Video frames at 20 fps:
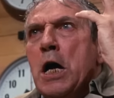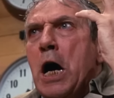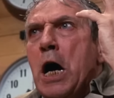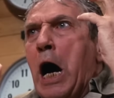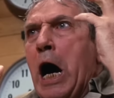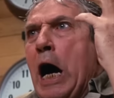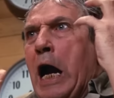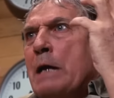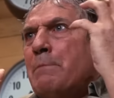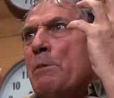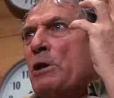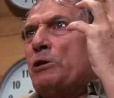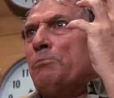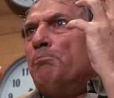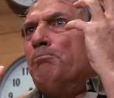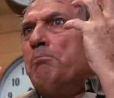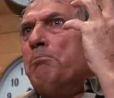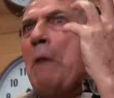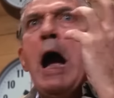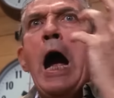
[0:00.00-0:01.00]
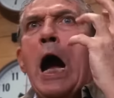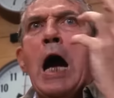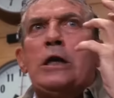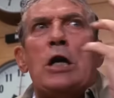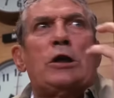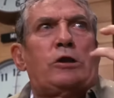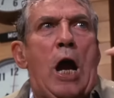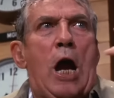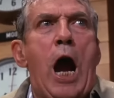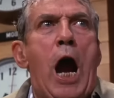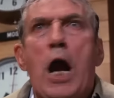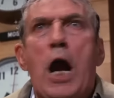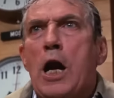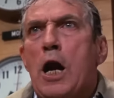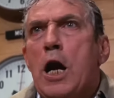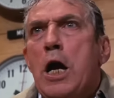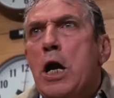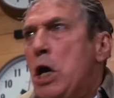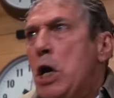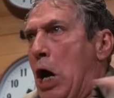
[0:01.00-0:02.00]
I'm as mad as hell,
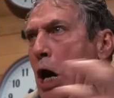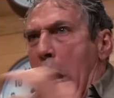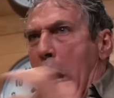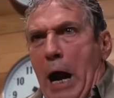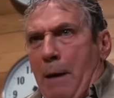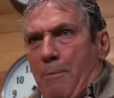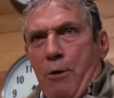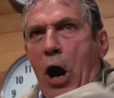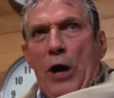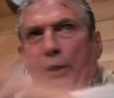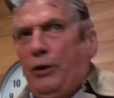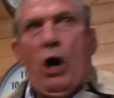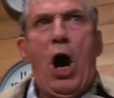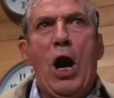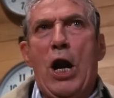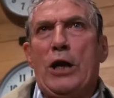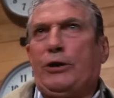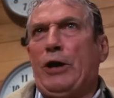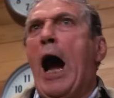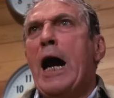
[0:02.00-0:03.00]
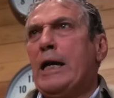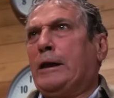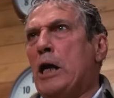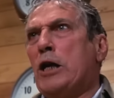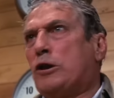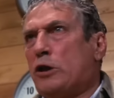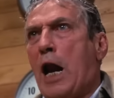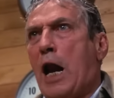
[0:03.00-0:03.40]
and I'm not gonna take this